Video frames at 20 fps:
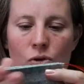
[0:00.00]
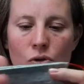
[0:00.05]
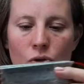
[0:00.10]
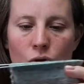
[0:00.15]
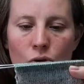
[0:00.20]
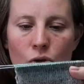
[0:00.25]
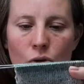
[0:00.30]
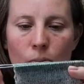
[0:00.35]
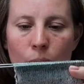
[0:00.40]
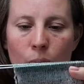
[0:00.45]

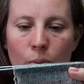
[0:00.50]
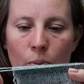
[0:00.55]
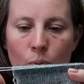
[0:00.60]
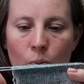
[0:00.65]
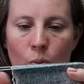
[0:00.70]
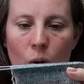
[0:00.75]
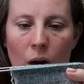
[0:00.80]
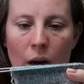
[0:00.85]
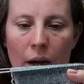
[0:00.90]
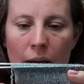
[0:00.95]
too
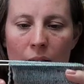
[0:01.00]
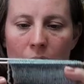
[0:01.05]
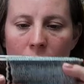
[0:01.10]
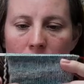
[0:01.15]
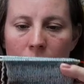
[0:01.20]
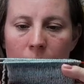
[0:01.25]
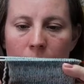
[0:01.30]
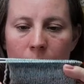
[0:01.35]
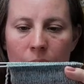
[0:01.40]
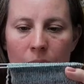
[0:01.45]
wide,
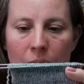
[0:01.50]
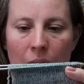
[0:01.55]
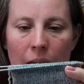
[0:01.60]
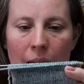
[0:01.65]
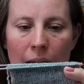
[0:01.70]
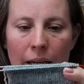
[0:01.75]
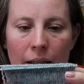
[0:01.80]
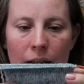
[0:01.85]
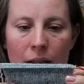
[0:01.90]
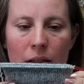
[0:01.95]

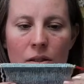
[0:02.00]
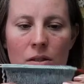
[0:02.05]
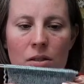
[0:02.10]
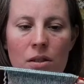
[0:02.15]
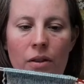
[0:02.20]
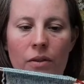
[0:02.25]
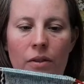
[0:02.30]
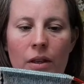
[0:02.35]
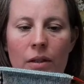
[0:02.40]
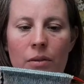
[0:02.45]
like this. So
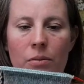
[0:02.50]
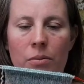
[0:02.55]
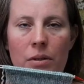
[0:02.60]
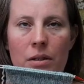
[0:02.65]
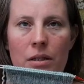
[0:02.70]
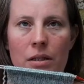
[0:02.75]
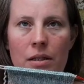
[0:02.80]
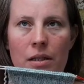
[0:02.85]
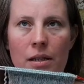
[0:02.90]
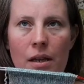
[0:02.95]
that would
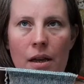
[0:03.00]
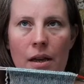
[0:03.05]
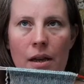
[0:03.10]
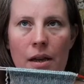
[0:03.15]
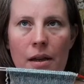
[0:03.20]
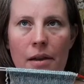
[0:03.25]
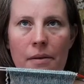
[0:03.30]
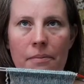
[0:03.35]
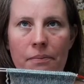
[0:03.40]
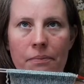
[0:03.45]

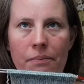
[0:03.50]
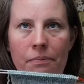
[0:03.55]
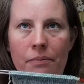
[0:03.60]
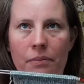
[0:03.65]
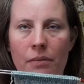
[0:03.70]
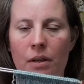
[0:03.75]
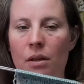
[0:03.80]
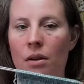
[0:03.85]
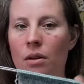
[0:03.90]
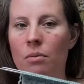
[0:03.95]
say
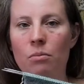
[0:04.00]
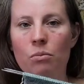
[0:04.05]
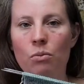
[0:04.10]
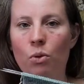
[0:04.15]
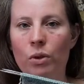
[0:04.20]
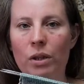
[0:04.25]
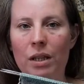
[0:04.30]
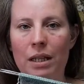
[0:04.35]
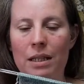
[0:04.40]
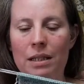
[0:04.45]
more
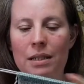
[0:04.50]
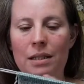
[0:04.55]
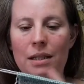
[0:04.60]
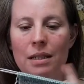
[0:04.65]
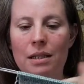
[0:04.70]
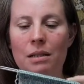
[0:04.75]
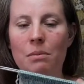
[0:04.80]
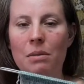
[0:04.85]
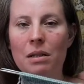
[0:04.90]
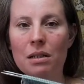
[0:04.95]
than a
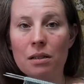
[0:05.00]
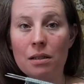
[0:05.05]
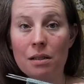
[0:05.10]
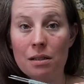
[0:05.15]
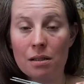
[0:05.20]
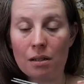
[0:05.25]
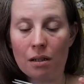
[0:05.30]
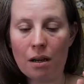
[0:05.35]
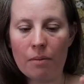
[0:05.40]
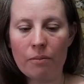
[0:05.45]
centimeter in
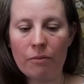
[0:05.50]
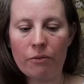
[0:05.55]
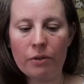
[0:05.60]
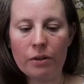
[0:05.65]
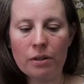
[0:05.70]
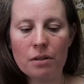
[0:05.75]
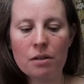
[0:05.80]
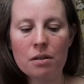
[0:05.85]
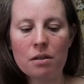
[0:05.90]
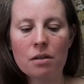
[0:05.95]

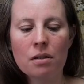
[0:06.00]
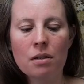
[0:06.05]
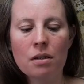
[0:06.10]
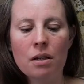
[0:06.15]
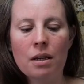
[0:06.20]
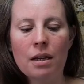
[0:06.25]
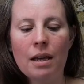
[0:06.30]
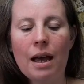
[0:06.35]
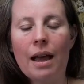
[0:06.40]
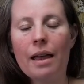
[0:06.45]
circumference,
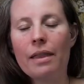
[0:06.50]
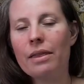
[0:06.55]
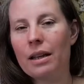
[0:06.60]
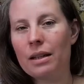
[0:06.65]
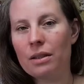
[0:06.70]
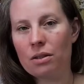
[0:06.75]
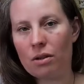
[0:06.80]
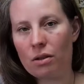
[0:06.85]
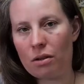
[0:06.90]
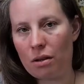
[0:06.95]
and
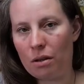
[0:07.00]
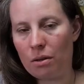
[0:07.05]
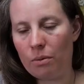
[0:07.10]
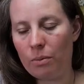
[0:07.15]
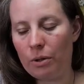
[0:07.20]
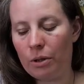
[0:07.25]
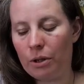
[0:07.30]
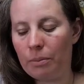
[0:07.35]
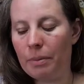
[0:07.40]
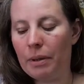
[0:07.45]
that's not going to
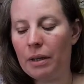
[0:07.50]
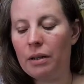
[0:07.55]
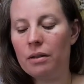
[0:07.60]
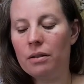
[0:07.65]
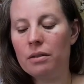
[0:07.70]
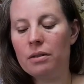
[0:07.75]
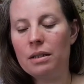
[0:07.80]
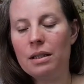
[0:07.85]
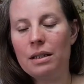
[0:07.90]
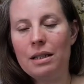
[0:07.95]
work
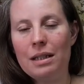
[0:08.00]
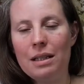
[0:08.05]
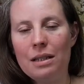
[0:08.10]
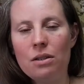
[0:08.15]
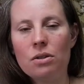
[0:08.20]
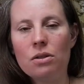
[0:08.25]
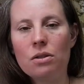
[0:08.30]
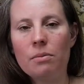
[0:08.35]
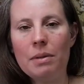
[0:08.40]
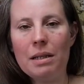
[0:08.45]
because it needs
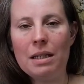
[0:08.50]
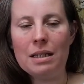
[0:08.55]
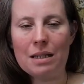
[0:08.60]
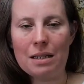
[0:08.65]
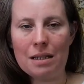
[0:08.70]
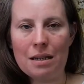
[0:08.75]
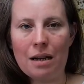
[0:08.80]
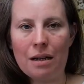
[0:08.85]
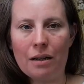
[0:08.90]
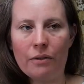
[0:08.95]
to be
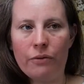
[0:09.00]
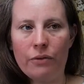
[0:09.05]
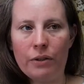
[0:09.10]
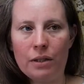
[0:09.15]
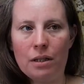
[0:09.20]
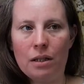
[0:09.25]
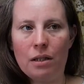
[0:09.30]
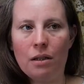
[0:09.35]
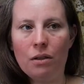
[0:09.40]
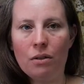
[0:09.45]
snug
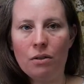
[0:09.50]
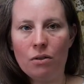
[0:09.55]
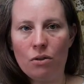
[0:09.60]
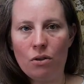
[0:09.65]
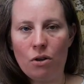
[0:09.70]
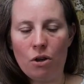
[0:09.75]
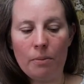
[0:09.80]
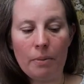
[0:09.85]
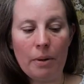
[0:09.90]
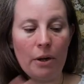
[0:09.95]
fitting
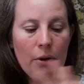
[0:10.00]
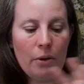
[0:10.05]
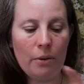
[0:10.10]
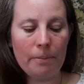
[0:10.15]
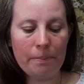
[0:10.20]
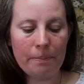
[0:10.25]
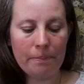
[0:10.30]
on my arm.